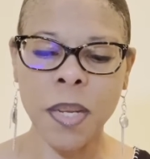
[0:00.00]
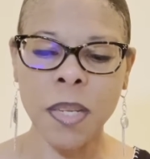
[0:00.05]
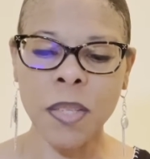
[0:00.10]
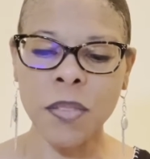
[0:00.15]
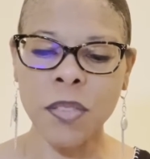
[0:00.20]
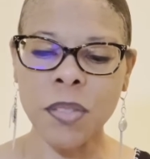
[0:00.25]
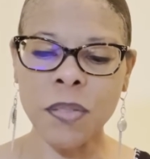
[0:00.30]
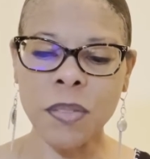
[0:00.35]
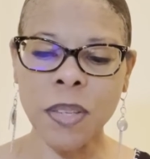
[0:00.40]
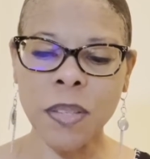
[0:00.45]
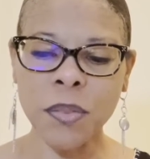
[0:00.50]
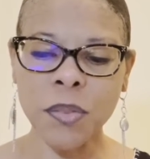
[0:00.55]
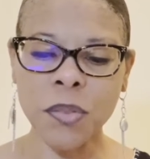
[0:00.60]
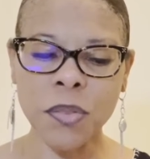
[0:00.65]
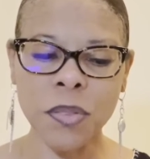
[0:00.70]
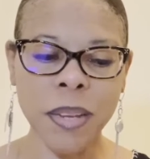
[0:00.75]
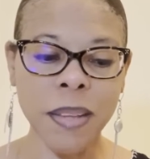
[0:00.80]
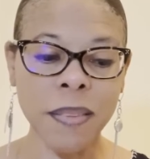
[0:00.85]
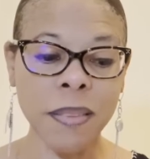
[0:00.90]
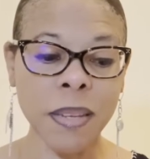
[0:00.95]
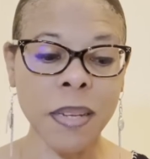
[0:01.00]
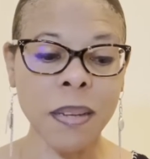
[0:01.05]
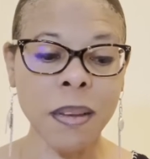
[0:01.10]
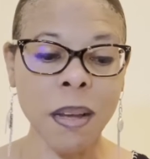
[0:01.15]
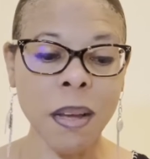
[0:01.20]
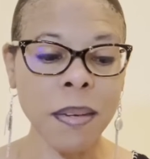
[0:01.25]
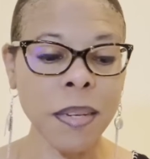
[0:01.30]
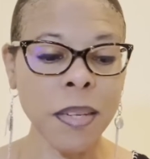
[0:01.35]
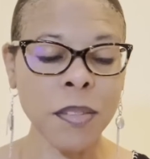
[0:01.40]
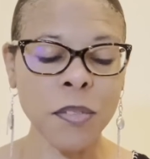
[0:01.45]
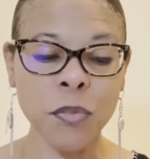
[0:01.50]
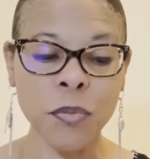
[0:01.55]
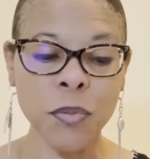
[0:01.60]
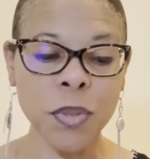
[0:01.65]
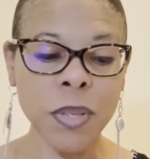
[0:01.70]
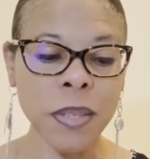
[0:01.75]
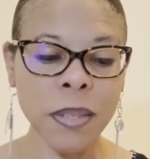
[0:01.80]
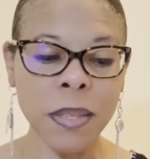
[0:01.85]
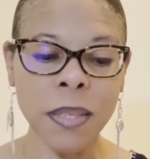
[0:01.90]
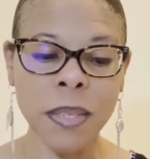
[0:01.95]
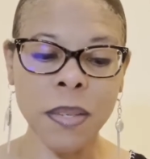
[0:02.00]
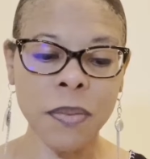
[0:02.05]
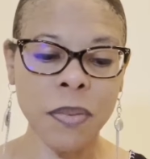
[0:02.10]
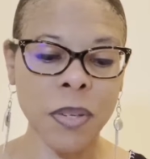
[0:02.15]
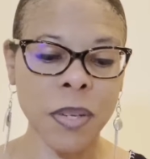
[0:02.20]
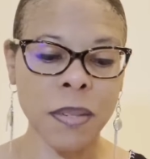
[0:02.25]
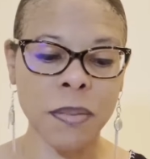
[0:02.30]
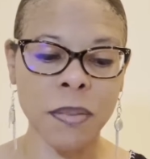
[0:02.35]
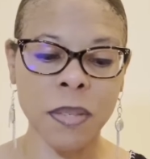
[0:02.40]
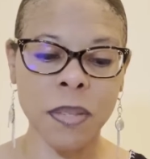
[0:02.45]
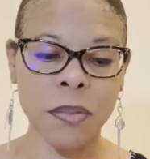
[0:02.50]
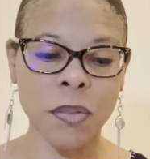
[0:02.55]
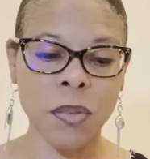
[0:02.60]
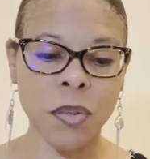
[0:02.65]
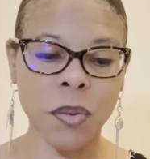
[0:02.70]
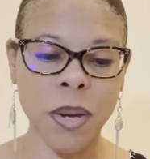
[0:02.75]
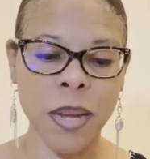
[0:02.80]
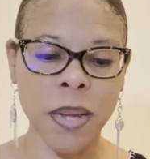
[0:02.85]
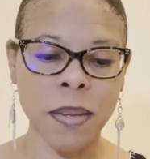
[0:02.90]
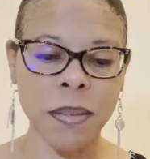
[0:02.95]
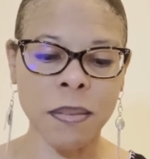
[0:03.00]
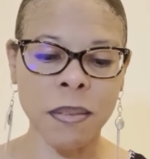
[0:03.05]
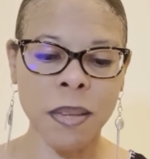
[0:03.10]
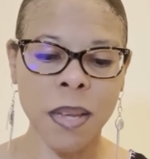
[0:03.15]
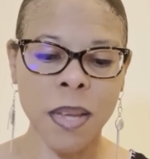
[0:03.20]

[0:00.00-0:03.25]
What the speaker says: Just understand that God has freely given us his grace.